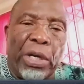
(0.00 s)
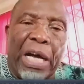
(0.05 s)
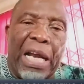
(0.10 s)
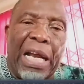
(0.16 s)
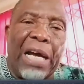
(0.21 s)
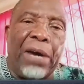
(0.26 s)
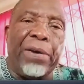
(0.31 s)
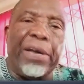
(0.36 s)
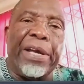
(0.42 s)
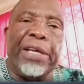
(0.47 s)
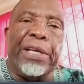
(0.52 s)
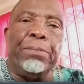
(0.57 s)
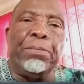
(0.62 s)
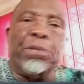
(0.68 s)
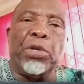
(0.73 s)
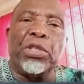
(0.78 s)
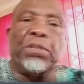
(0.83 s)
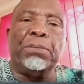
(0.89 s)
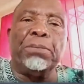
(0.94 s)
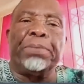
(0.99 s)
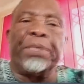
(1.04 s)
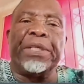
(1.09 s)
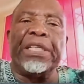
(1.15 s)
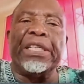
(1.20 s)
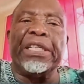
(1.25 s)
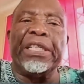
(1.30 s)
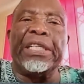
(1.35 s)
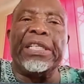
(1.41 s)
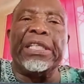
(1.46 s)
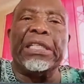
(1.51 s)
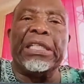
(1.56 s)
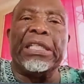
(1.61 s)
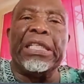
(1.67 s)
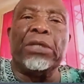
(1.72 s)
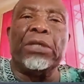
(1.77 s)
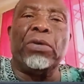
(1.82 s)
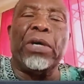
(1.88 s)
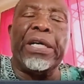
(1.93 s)
allow anybody bringing in
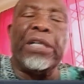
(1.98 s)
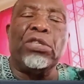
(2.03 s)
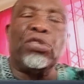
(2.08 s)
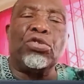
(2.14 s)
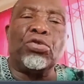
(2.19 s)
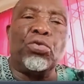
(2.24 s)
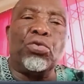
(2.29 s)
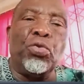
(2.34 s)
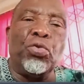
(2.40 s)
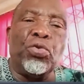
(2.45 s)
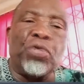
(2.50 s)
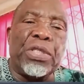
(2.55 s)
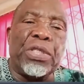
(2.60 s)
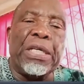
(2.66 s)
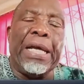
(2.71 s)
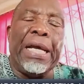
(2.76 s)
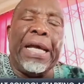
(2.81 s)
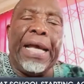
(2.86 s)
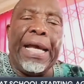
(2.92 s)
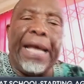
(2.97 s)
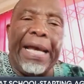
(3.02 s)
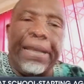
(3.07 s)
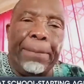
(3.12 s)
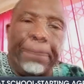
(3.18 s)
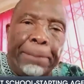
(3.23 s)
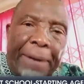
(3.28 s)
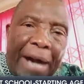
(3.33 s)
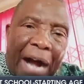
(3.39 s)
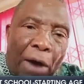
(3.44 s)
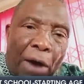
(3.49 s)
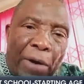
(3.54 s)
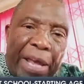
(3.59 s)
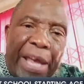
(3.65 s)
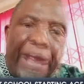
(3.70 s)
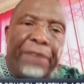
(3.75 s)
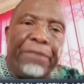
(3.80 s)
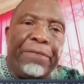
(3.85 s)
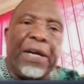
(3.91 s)
liquor in schools.
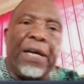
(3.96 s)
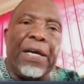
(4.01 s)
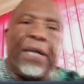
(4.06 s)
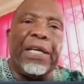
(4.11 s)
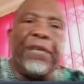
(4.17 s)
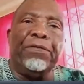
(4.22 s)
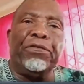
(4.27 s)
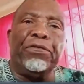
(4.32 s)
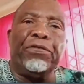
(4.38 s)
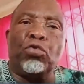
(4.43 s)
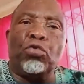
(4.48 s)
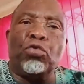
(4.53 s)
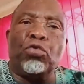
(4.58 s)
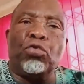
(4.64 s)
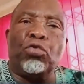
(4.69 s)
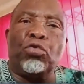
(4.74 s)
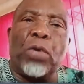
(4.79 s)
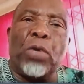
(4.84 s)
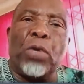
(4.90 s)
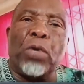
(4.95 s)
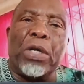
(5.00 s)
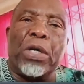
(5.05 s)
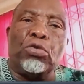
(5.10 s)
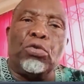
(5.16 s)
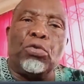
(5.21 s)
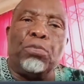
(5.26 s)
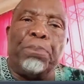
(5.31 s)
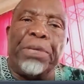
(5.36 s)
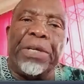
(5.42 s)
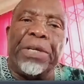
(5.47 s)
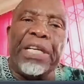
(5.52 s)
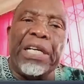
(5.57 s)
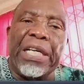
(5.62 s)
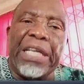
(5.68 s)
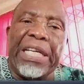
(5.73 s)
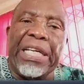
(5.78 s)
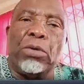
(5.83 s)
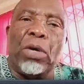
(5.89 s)
However, if schools want to bring
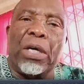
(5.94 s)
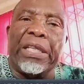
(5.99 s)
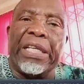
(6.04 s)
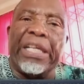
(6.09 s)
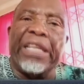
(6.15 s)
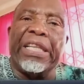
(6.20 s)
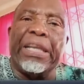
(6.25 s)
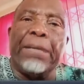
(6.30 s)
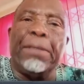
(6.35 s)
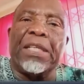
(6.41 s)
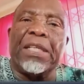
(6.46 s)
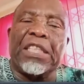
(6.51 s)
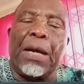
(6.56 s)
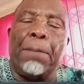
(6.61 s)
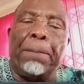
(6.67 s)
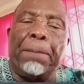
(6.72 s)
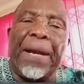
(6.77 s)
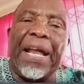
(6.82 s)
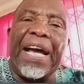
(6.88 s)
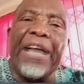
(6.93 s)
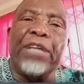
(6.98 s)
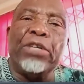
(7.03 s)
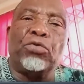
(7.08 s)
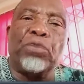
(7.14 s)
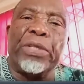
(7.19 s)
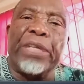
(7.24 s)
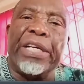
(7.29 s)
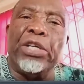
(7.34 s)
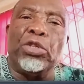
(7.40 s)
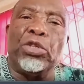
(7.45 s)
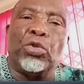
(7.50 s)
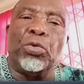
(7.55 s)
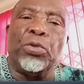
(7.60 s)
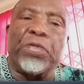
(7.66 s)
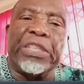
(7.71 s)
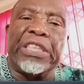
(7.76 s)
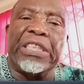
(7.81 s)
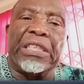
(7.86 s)
liquor, then they must apply to the
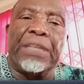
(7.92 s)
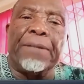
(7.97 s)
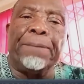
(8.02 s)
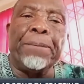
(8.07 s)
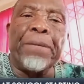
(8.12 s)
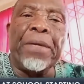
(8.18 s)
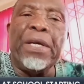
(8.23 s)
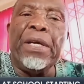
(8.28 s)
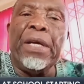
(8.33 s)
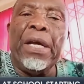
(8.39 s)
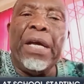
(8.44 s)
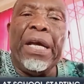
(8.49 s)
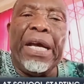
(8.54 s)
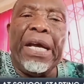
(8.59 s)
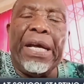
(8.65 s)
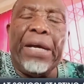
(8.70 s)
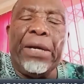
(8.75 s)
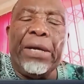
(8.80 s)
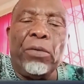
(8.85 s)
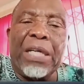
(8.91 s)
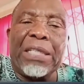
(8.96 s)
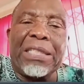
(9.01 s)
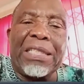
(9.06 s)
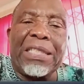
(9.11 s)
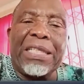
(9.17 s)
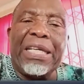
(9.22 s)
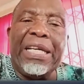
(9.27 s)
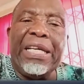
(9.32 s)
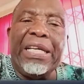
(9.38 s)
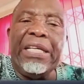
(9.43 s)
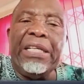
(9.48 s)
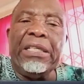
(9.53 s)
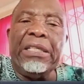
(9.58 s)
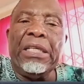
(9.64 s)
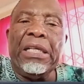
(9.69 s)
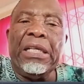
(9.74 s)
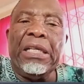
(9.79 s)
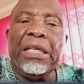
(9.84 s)
HOD. And we are saying,
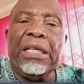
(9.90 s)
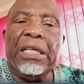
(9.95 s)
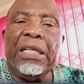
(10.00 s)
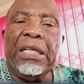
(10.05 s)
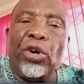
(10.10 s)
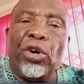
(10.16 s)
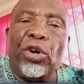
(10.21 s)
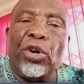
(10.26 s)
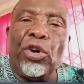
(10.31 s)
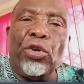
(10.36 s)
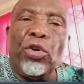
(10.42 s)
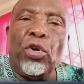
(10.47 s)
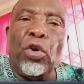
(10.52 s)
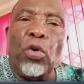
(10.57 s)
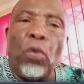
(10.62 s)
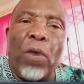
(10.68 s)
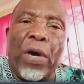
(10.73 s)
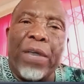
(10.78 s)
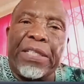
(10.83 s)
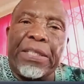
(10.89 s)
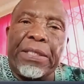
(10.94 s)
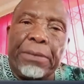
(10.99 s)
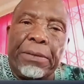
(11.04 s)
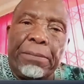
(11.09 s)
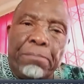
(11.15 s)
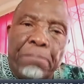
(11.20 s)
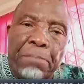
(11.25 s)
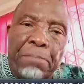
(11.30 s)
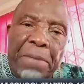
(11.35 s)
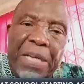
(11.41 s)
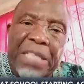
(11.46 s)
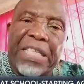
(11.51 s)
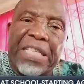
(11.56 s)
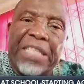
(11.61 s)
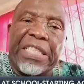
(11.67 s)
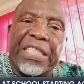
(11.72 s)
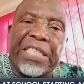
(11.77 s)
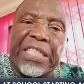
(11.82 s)
I don't know what
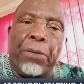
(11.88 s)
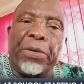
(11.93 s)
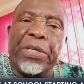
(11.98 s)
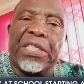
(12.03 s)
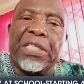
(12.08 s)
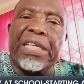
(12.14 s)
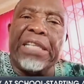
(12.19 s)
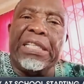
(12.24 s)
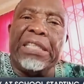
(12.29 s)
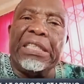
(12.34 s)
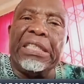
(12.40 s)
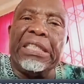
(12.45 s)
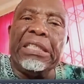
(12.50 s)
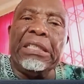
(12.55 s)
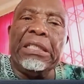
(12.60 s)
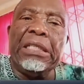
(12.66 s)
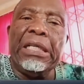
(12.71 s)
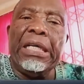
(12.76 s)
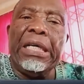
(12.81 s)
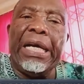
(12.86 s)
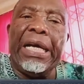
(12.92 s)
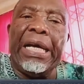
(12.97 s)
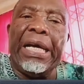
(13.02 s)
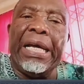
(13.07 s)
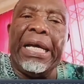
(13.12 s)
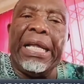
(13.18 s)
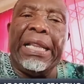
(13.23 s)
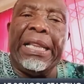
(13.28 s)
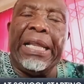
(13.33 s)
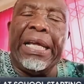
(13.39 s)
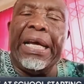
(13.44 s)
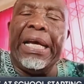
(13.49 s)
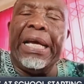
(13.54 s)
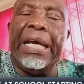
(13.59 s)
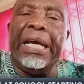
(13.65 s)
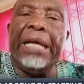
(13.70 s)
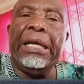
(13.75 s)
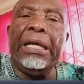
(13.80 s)
message are we sending uh,
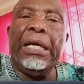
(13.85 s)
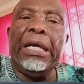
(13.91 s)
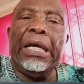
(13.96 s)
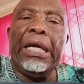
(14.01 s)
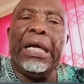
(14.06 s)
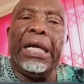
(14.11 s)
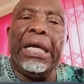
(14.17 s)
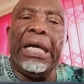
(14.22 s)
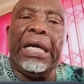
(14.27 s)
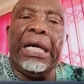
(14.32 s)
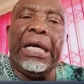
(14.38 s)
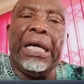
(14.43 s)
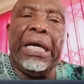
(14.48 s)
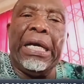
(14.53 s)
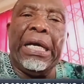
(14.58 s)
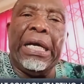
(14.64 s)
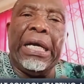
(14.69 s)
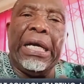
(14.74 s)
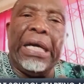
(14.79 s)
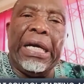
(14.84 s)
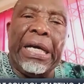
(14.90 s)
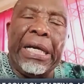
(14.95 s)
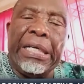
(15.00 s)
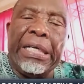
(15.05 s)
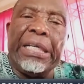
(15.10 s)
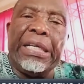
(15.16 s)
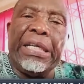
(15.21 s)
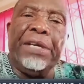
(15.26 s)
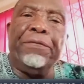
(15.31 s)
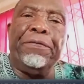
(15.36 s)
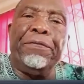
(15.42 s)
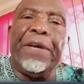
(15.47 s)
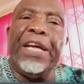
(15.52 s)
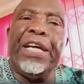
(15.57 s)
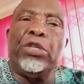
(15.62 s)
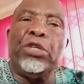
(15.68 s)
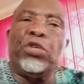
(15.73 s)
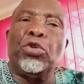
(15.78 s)
there. Uh, and if
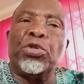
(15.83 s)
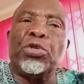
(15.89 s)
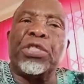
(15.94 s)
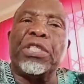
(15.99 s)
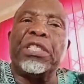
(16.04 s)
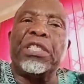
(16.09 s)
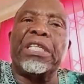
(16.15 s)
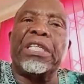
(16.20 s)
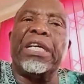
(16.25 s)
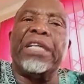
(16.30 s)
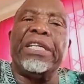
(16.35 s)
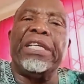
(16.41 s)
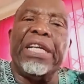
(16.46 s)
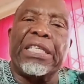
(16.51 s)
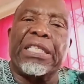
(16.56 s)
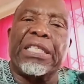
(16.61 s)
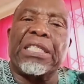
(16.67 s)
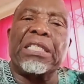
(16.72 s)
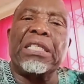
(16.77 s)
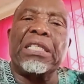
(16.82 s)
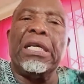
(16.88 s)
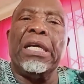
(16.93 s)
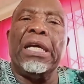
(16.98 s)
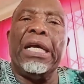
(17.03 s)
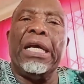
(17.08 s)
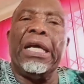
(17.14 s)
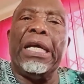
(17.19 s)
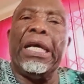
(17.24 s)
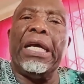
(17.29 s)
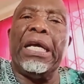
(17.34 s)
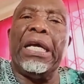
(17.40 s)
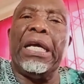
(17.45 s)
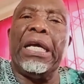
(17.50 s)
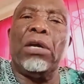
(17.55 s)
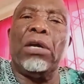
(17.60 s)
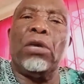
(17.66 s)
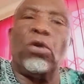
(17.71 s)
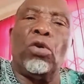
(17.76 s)
HOD say, yes,
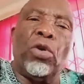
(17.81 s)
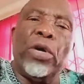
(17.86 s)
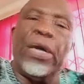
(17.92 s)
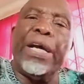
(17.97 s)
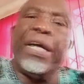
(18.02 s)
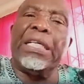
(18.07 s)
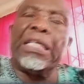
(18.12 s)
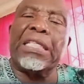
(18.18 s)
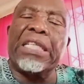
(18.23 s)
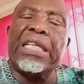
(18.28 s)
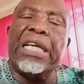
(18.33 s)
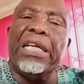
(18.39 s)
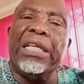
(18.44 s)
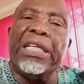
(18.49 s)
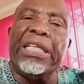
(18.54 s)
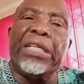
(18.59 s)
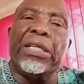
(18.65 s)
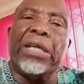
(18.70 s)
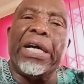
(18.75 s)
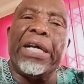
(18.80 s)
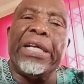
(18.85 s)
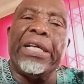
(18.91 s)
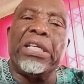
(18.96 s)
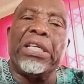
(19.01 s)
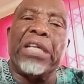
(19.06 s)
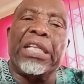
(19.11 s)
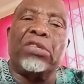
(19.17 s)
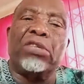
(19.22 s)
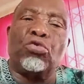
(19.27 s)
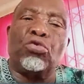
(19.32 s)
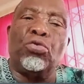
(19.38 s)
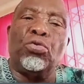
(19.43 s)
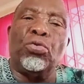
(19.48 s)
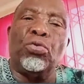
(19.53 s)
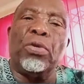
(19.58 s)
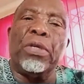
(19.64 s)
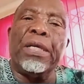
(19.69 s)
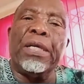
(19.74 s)
uh, go and sell liquor in that
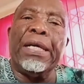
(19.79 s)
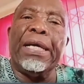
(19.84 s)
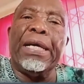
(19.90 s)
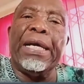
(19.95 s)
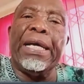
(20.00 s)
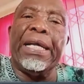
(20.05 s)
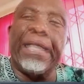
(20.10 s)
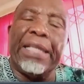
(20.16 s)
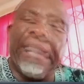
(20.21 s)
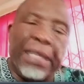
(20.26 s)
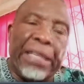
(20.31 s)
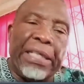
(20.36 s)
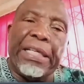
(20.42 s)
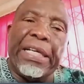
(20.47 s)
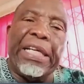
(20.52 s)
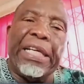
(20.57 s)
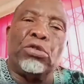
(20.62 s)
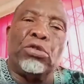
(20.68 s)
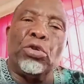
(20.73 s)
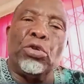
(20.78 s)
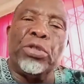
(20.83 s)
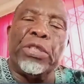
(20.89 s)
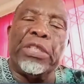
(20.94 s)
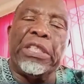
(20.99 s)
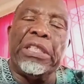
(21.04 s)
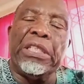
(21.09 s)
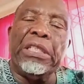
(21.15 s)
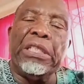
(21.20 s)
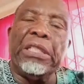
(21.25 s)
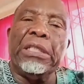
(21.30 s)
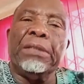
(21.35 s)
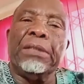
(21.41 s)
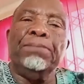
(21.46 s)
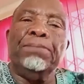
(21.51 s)
school, uh, the HOD